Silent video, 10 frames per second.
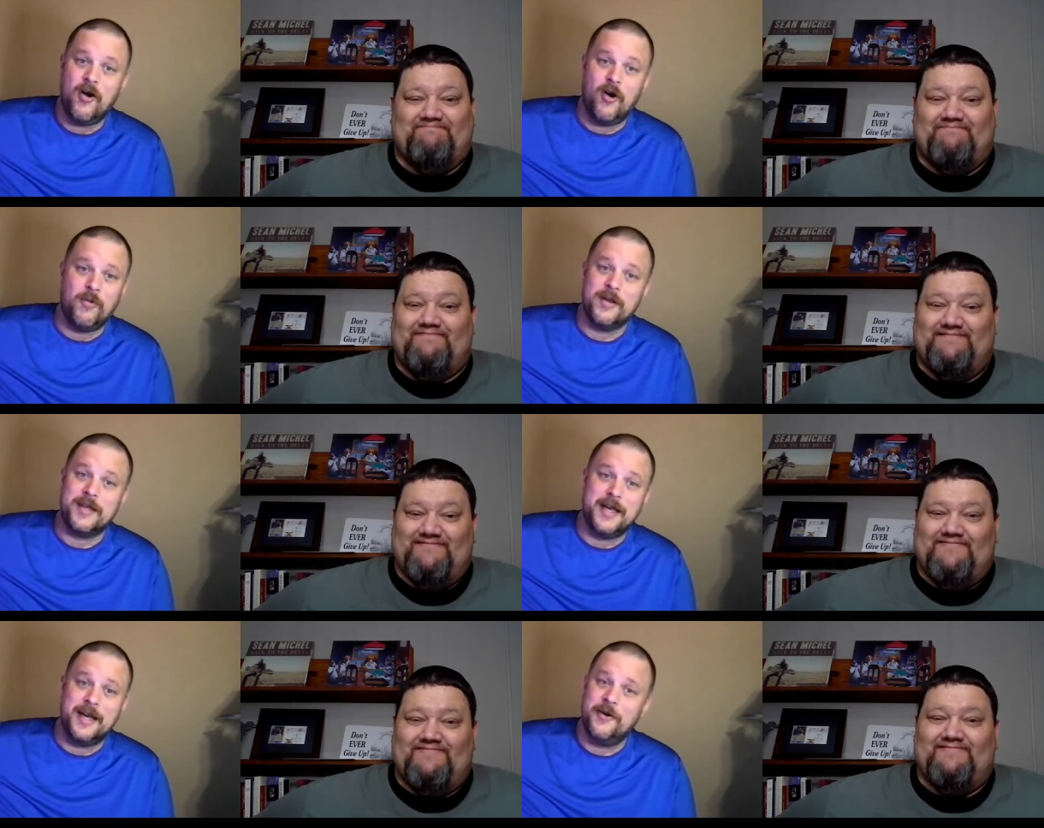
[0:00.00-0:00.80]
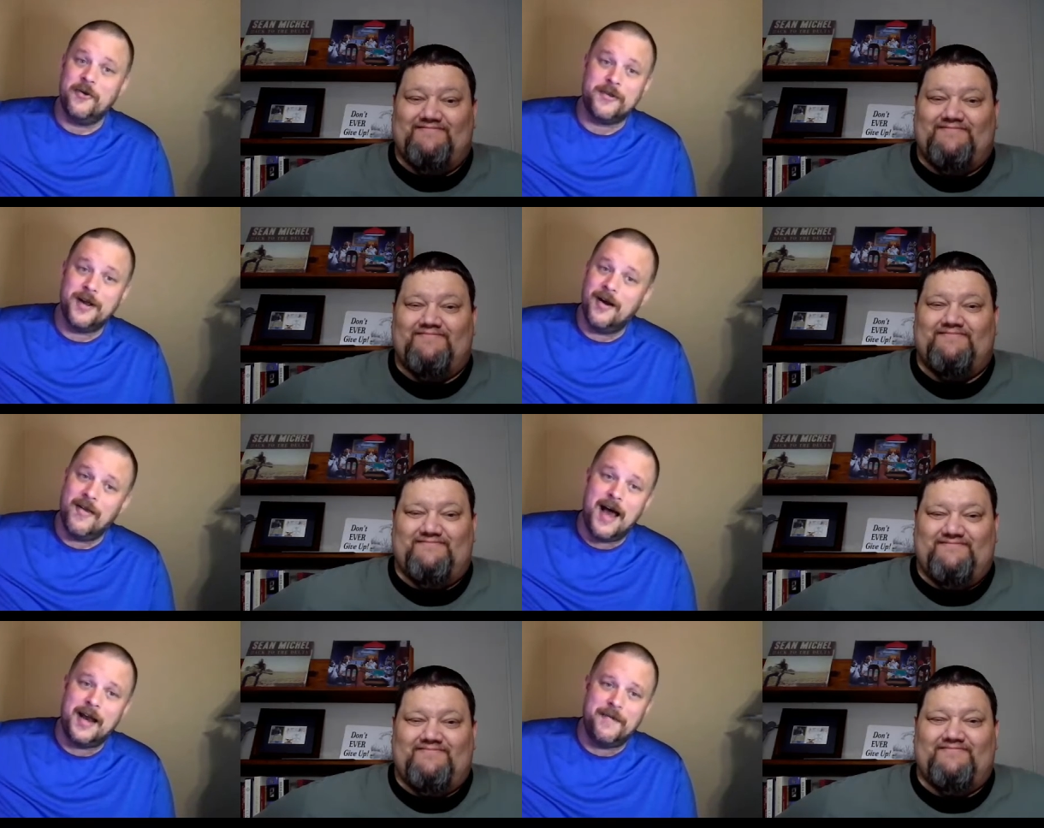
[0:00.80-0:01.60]
Speaker 1: Or what they get at North
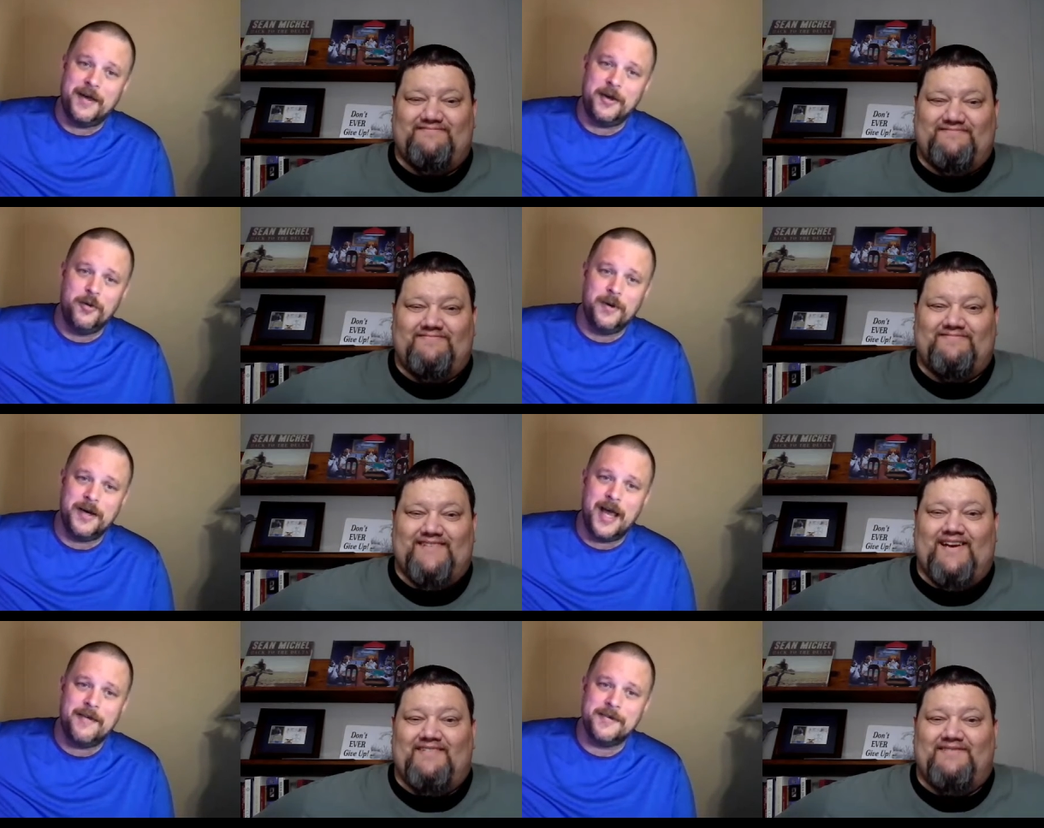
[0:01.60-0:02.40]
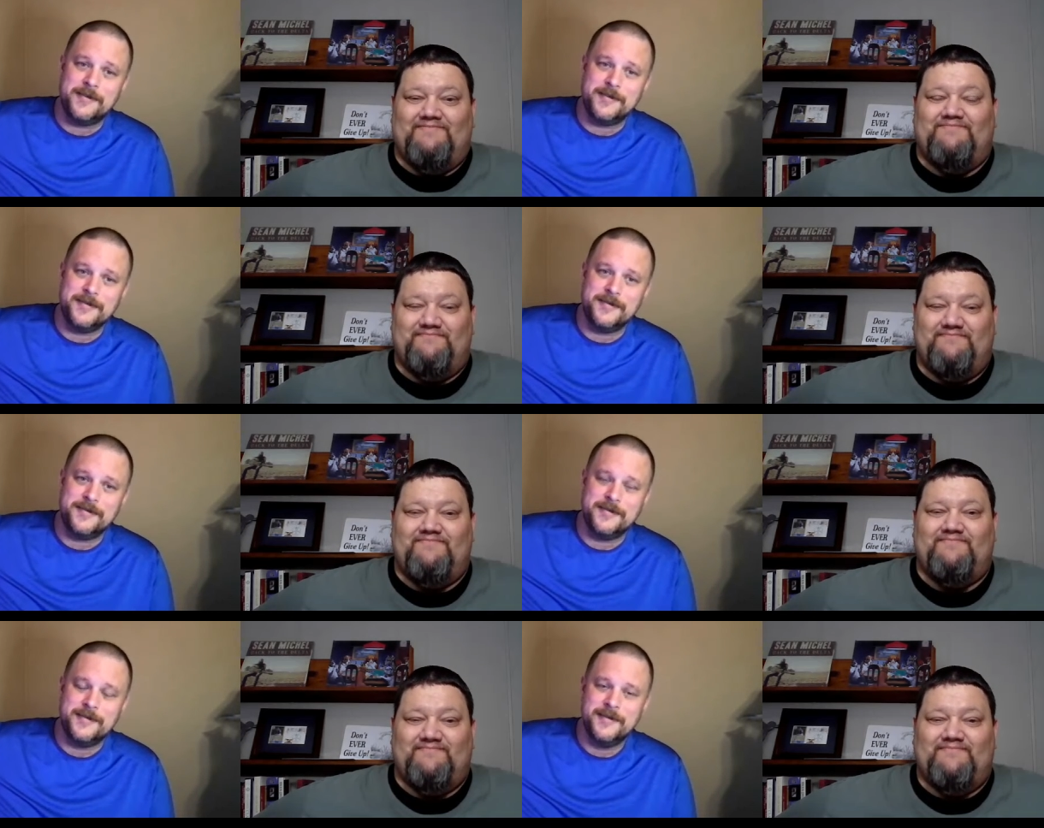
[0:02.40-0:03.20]
Carolina. I mean, Hubert Davis yeah. is,
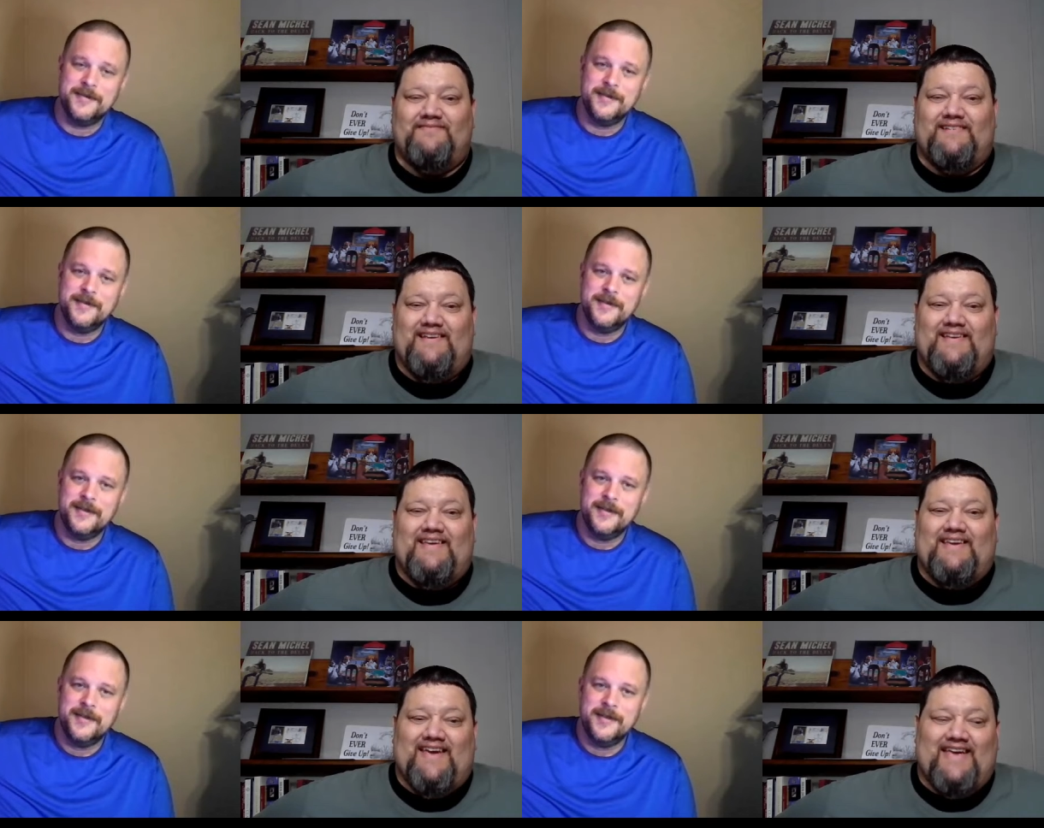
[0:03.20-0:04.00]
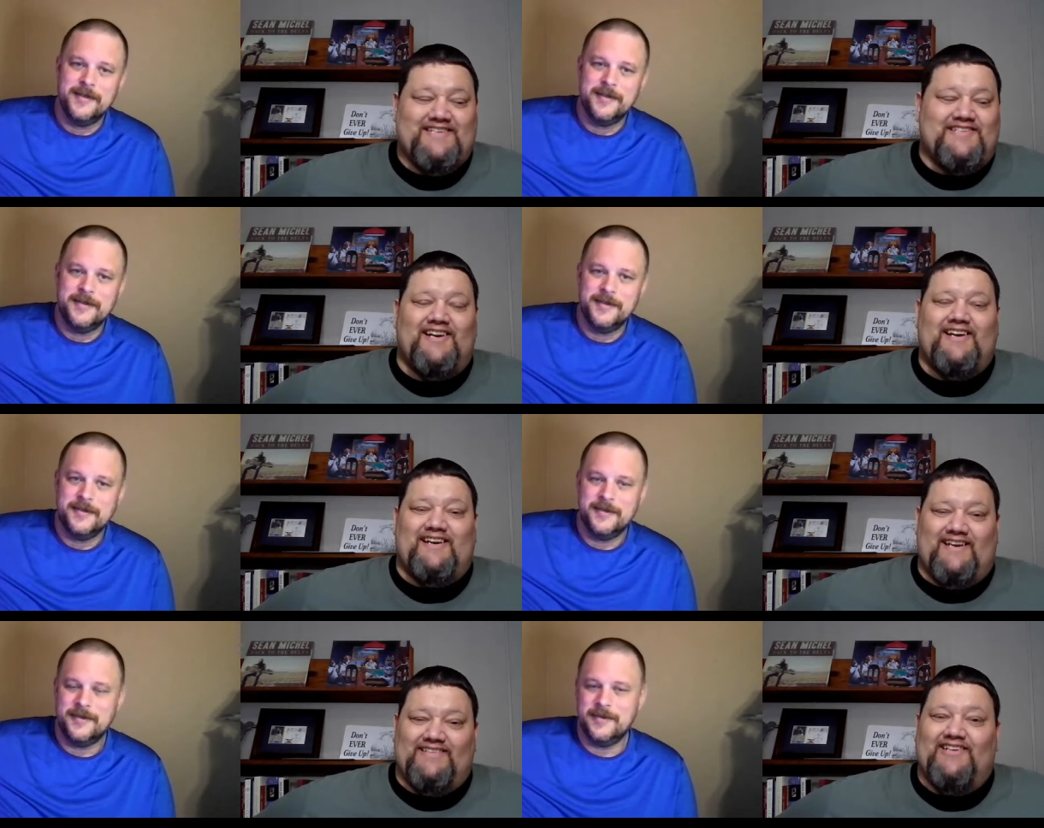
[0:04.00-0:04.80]
Speaker 2: He's
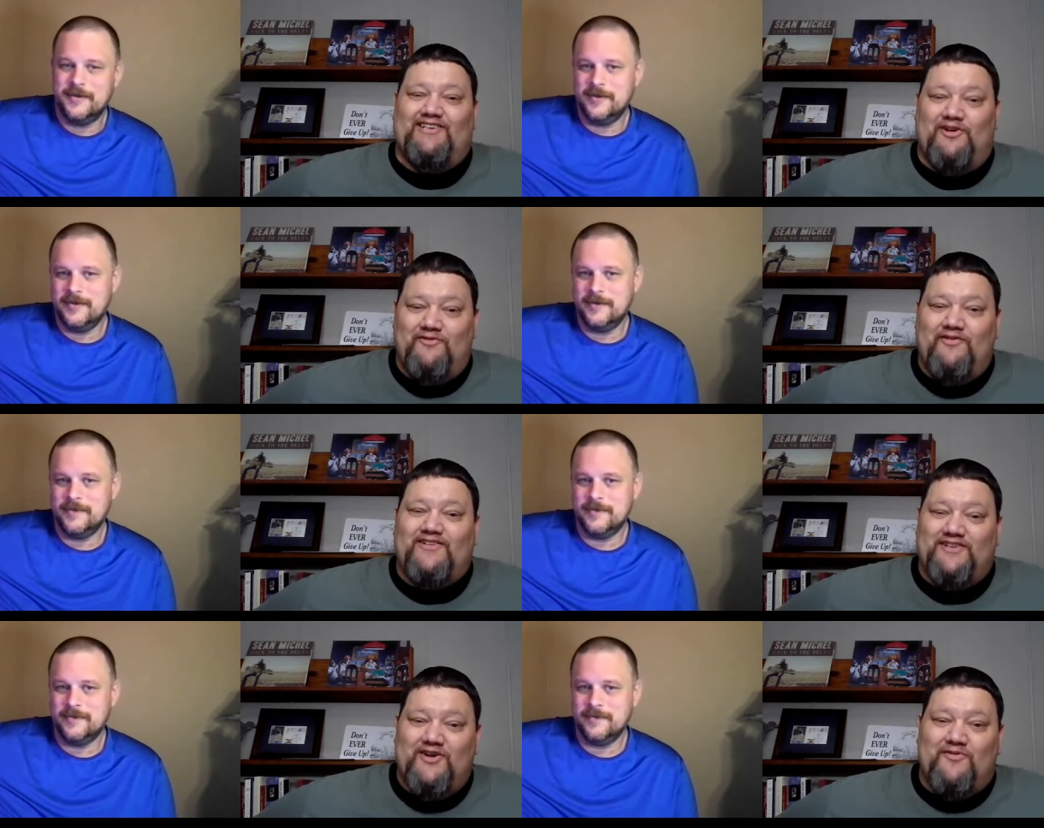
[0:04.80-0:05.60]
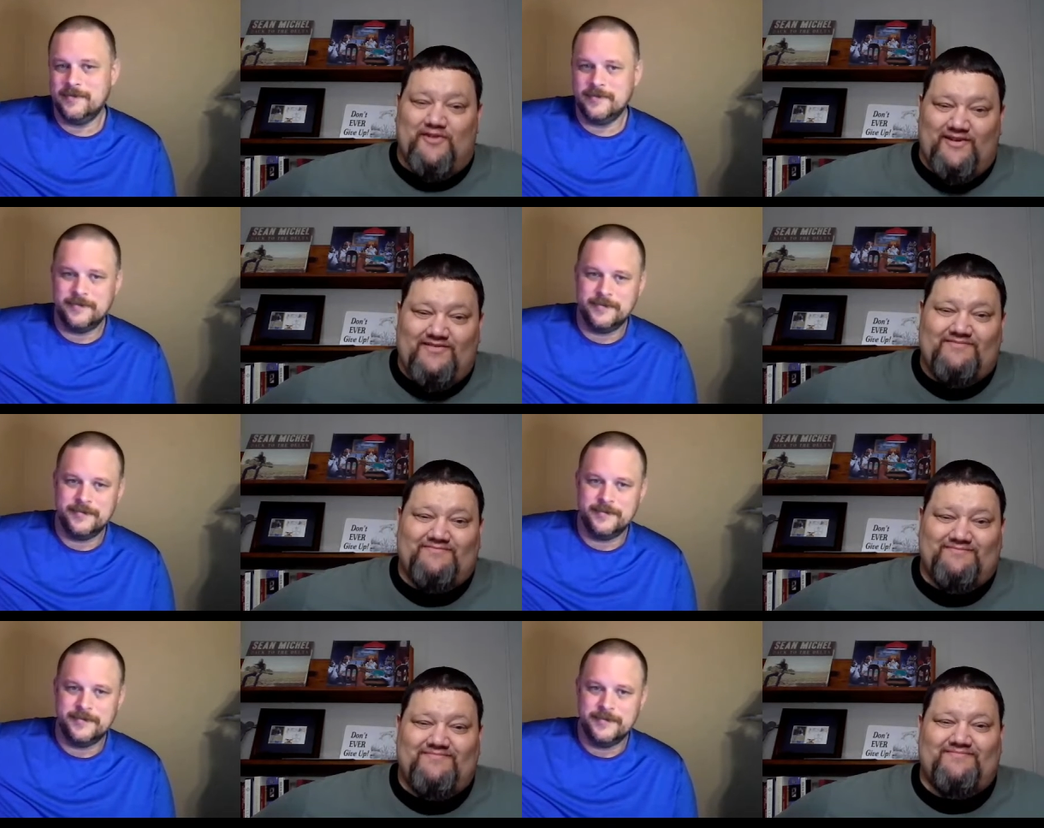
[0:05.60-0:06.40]
done it in little old Villanova,
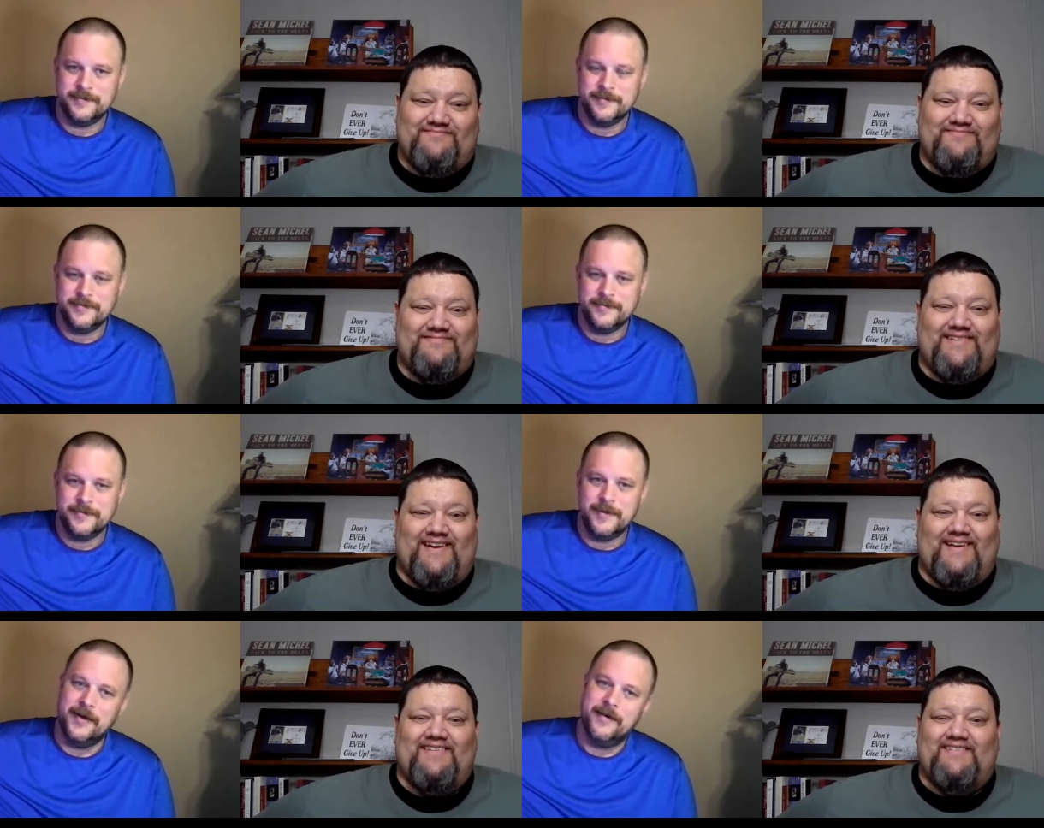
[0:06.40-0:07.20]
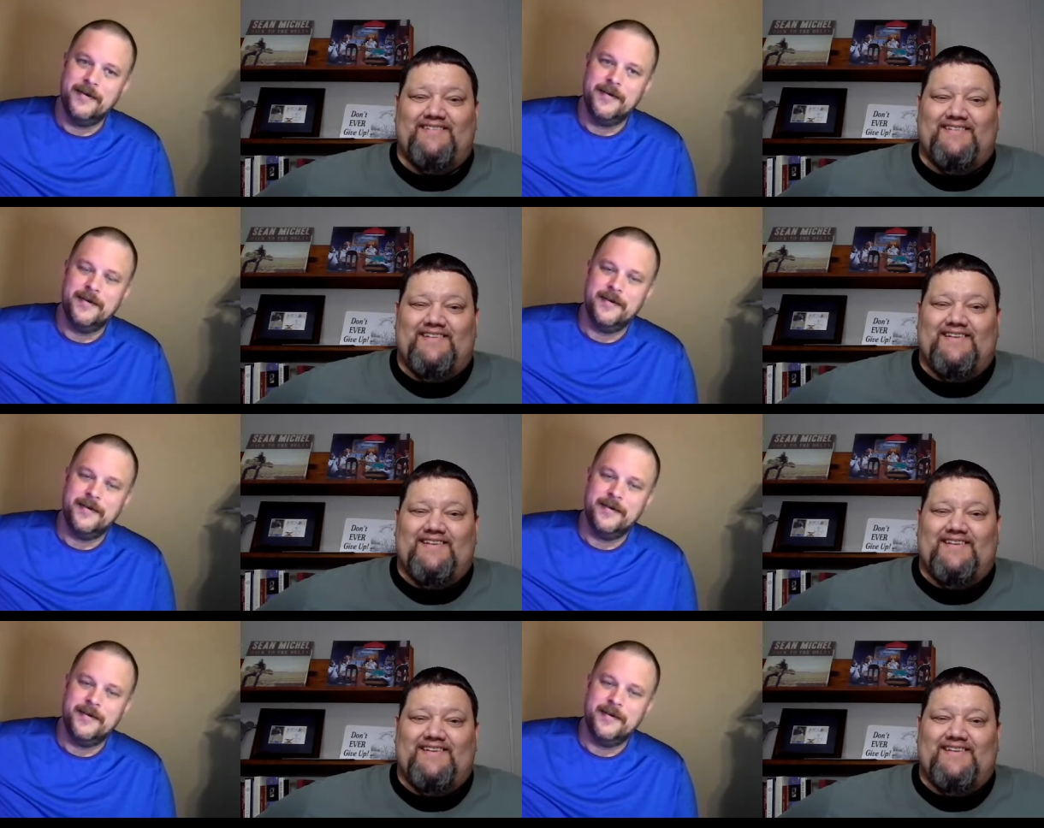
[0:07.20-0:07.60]
okay,